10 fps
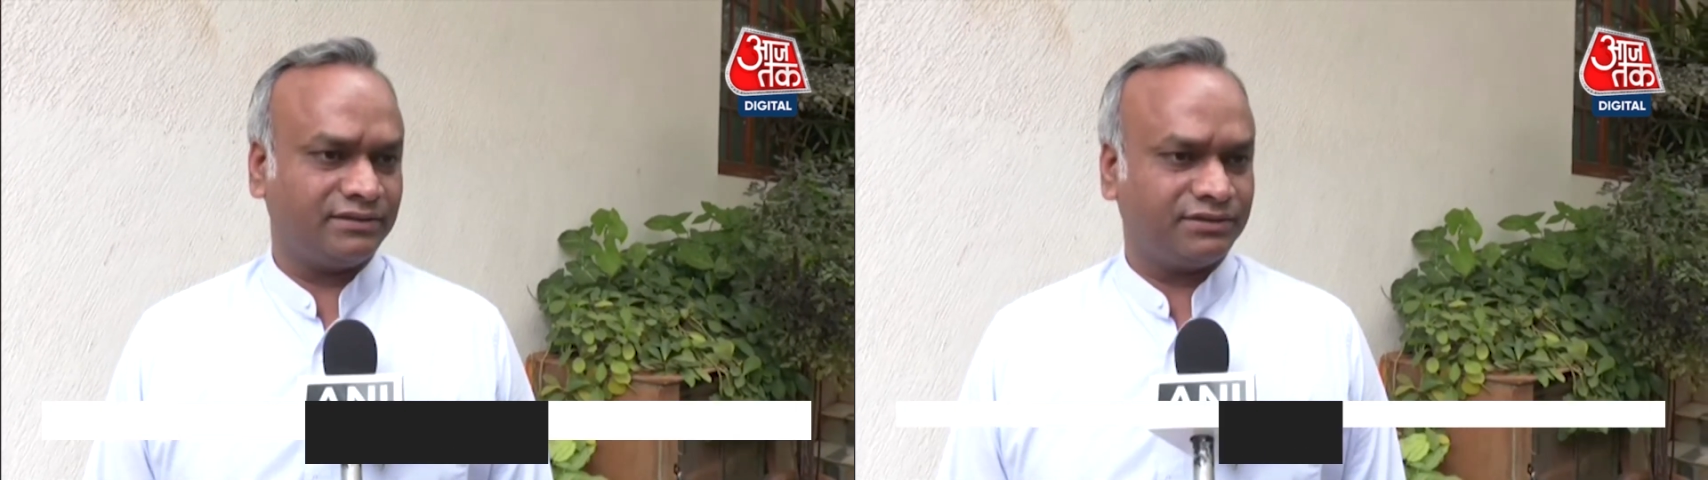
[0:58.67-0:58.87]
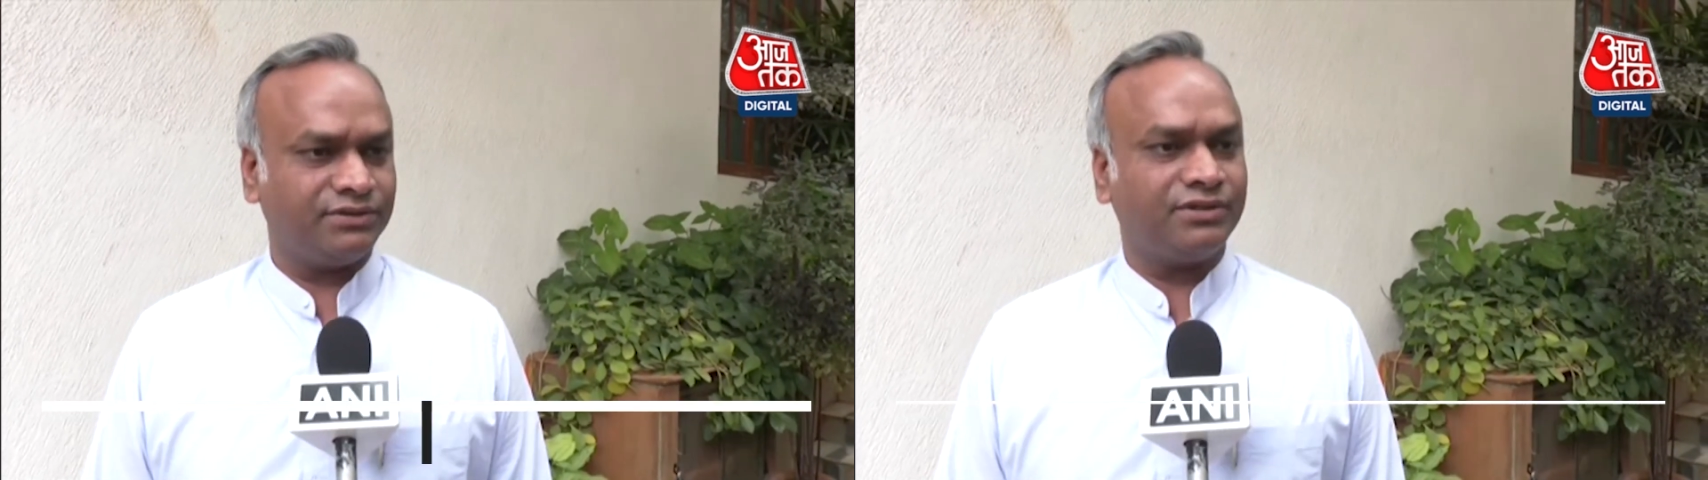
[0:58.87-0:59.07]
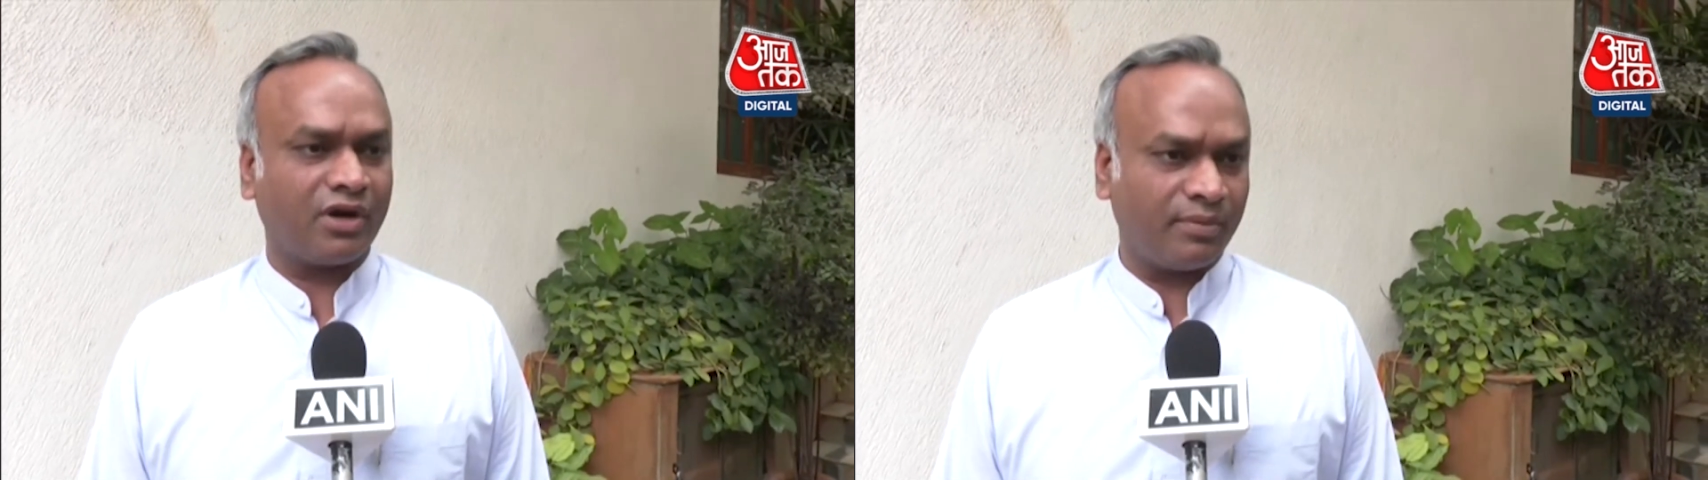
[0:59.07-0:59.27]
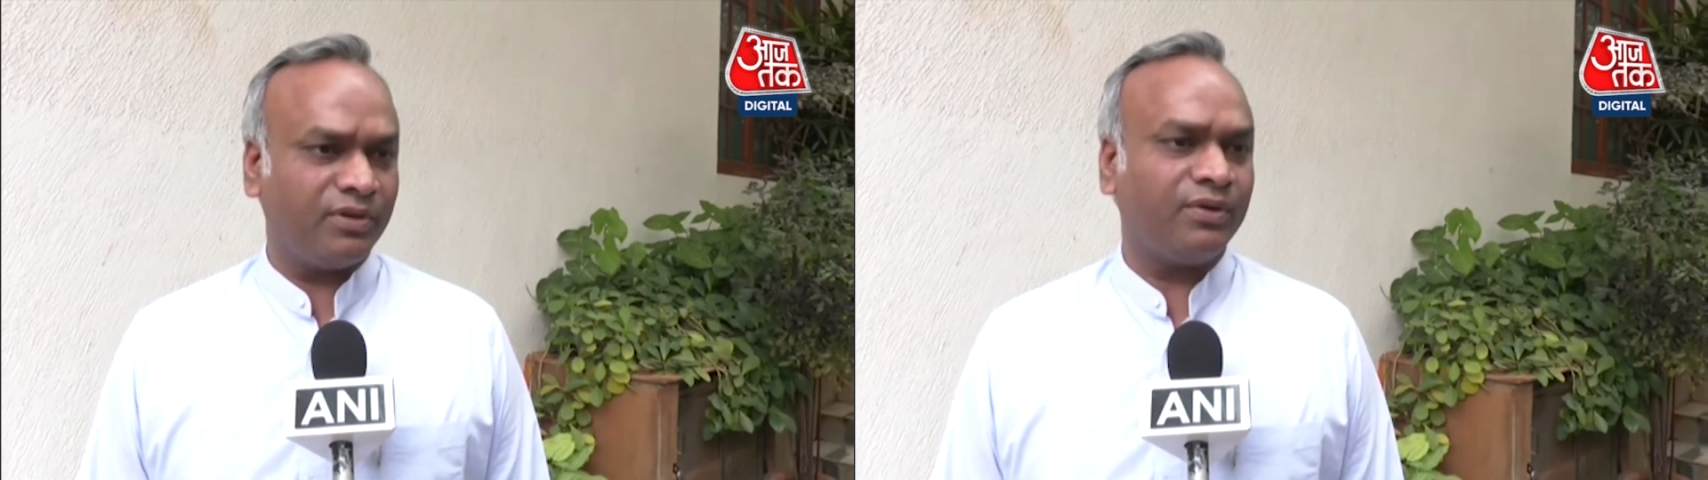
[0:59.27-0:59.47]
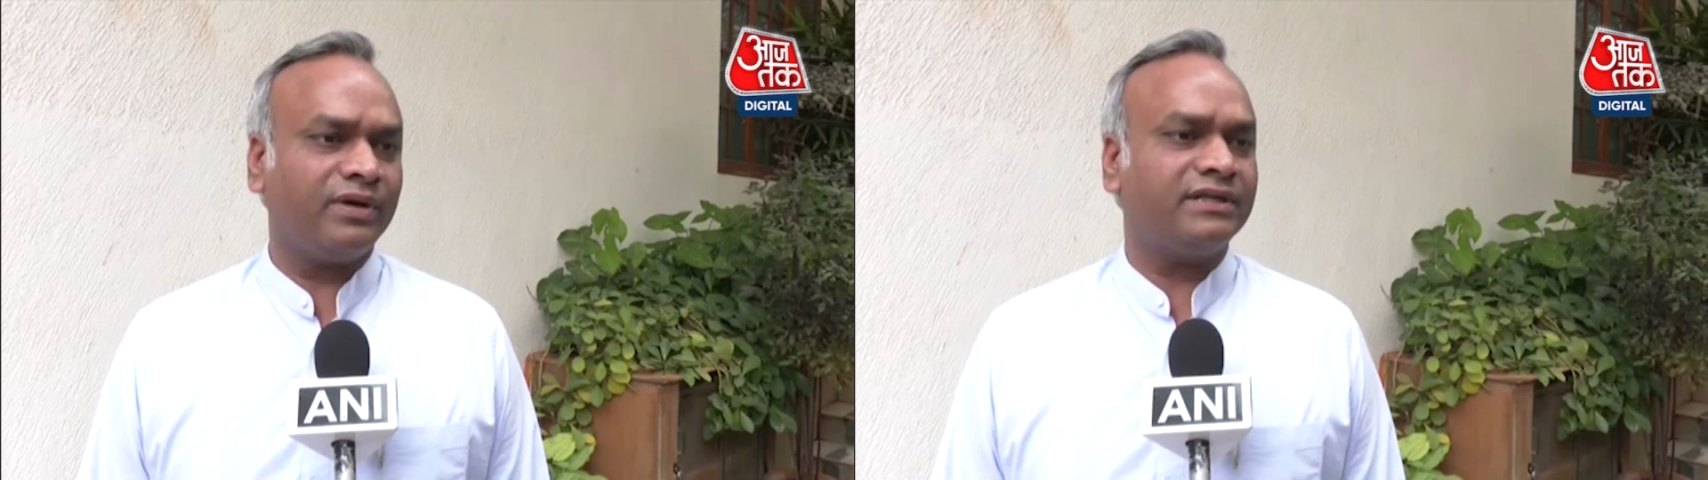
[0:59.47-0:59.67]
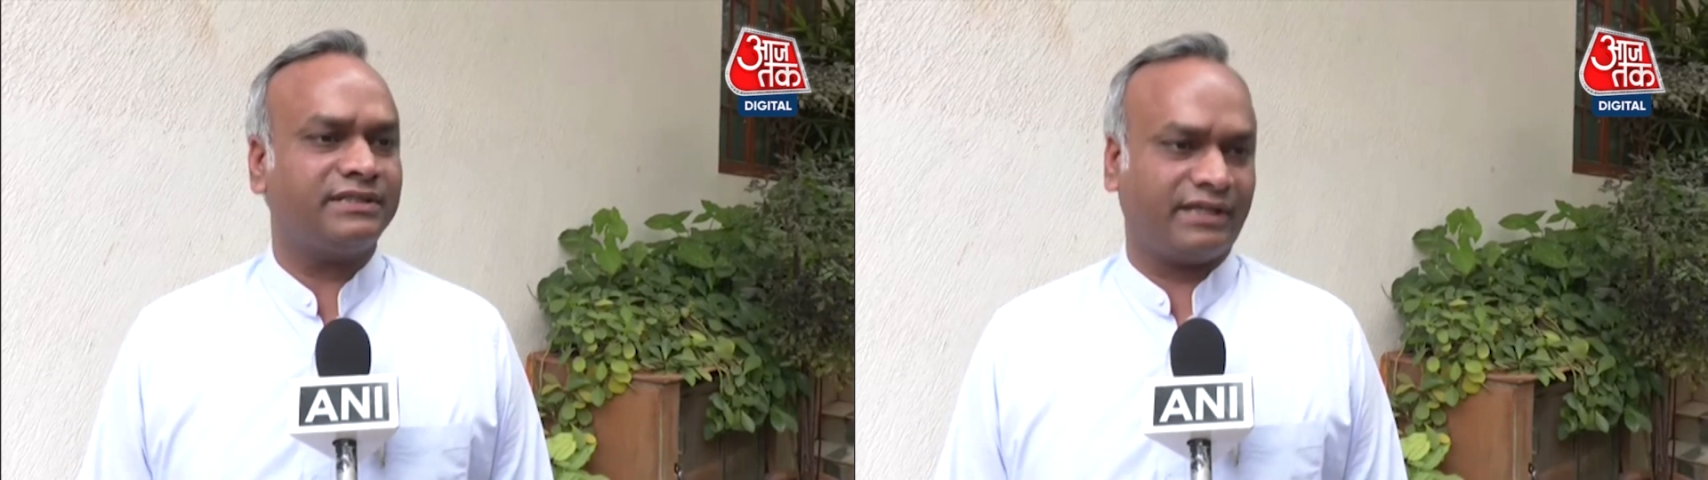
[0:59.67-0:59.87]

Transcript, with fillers: should drop the word